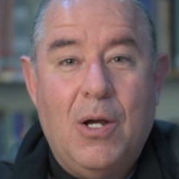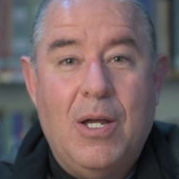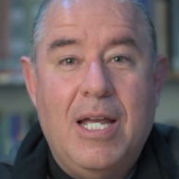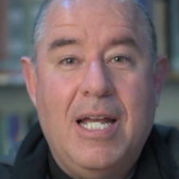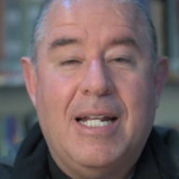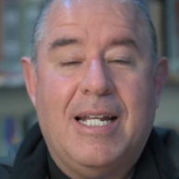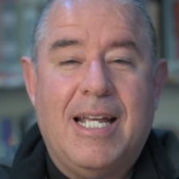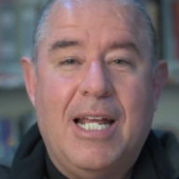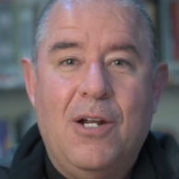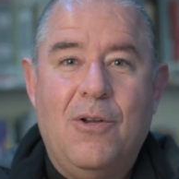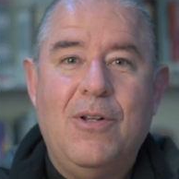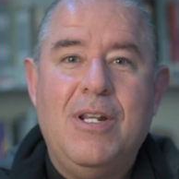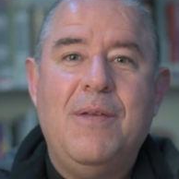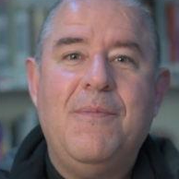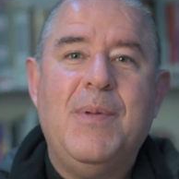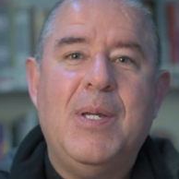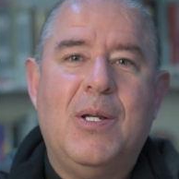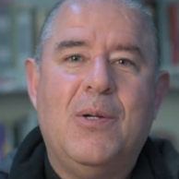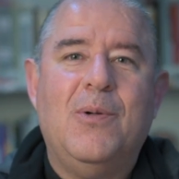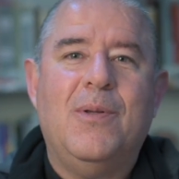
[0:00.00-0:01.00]
It can only
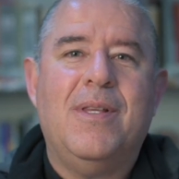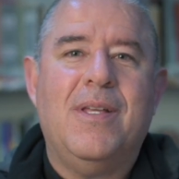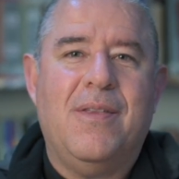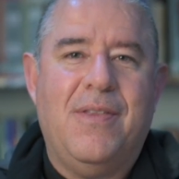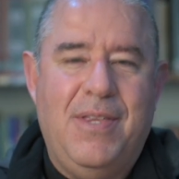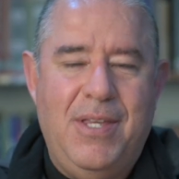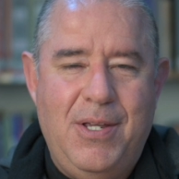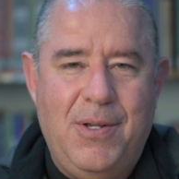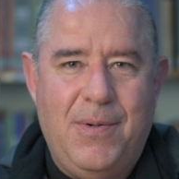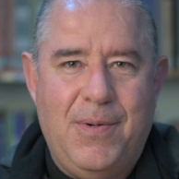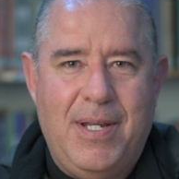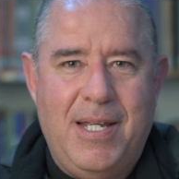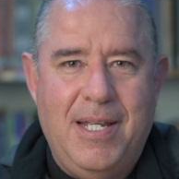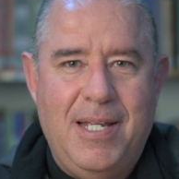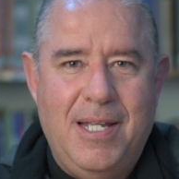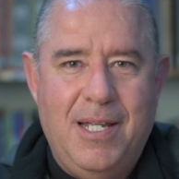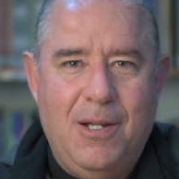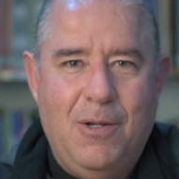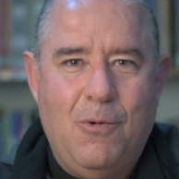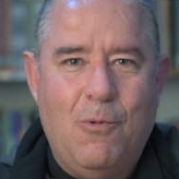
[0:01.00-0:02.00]
be called a
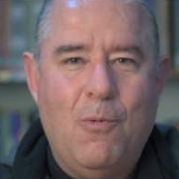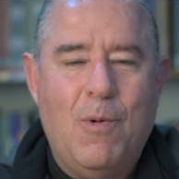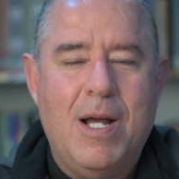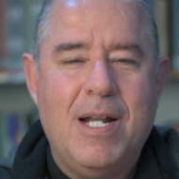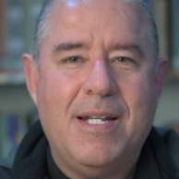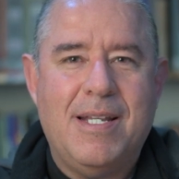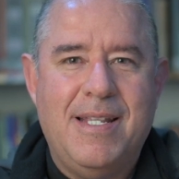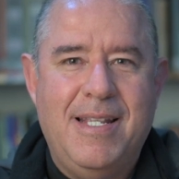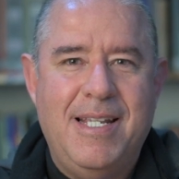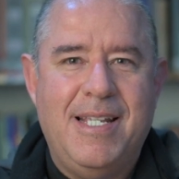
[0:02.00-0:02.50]
theory once